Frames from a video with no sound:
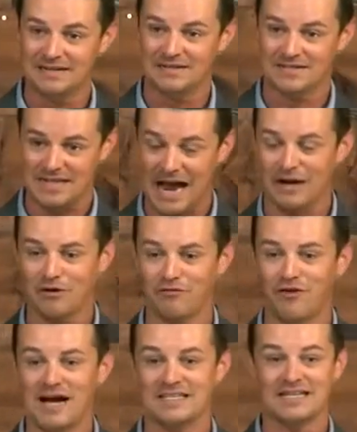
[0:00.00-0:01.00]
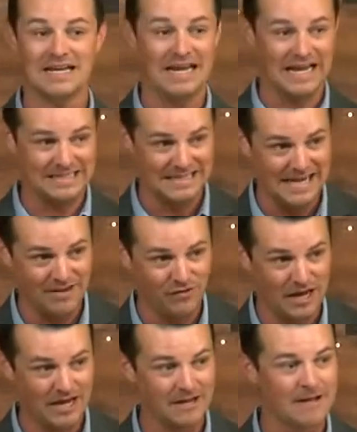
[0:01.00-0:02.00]
sacrificing and
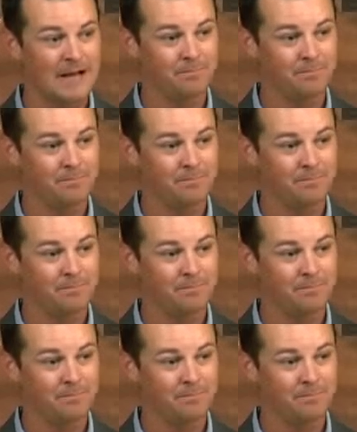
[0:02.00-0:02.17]
giving